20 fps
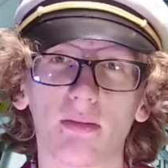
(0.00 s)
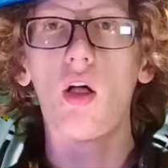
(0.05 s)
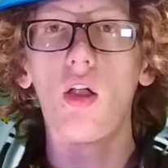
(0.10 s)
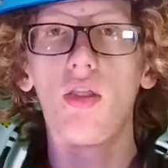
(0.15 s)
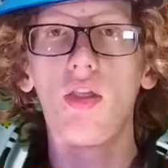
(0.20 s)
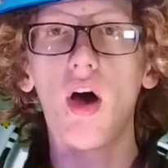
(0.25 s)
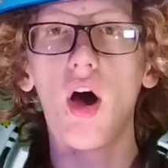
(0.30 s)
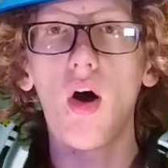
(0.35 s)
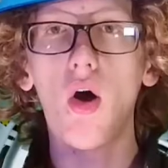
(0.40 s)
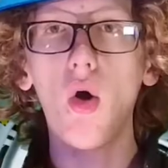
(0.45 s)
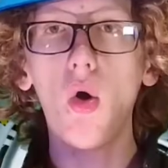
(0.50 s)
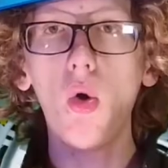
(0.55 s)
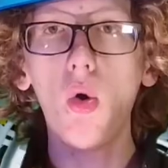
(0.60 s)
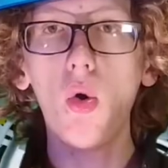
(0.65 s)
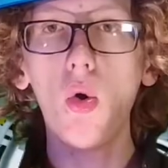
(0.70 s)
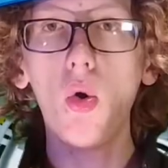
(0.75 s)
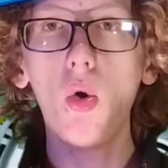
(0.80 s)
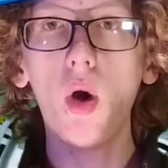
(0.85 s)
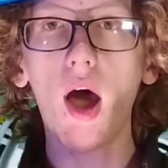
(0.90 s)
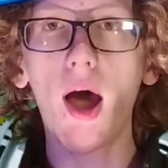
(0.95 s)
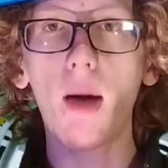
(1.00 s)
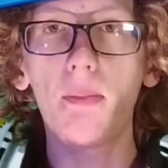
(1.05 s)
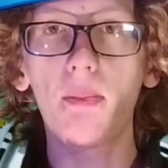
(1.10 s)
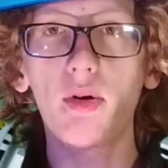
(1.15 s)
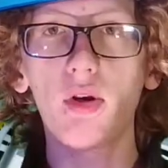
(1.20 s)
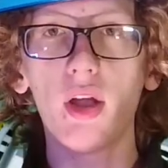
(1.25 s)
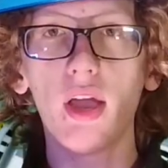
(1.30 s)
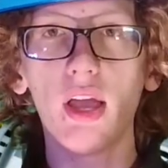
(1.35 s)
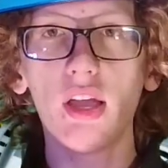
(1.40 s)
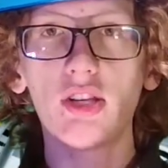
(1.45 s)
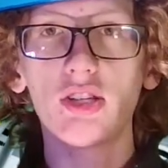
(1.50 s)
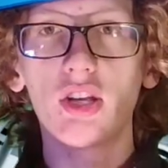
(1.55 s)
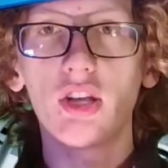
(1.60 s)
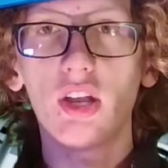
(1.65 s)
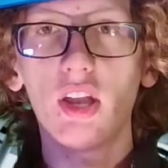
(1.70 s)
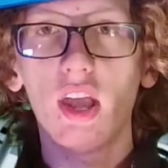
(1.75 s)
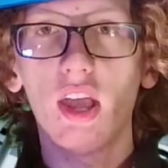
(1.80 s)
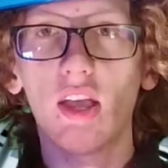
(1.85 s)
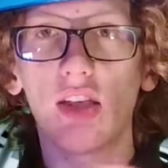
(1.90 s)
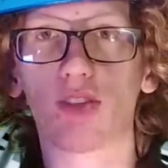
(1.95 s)
The whole
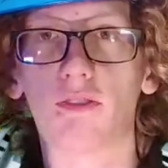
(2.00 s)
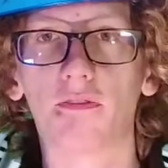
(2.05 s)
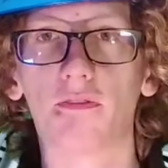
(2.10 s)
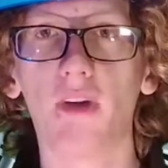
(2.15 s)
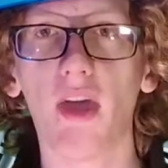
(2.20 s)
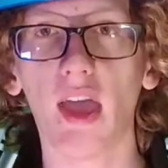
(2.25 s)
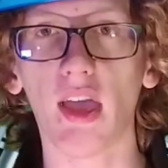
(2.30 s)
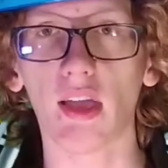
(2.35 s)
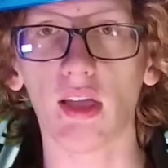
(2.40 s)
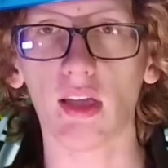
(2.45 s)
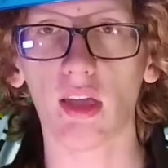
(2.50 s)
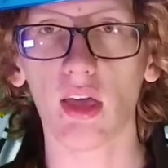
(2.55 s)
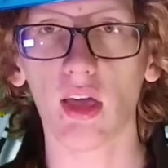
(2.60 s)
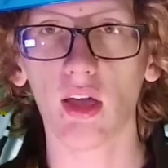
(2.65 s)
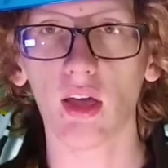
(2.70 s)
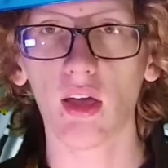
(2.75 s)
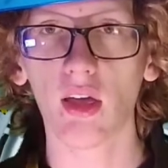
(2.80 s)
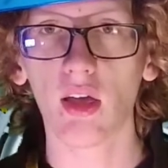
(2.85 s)
operation is fake.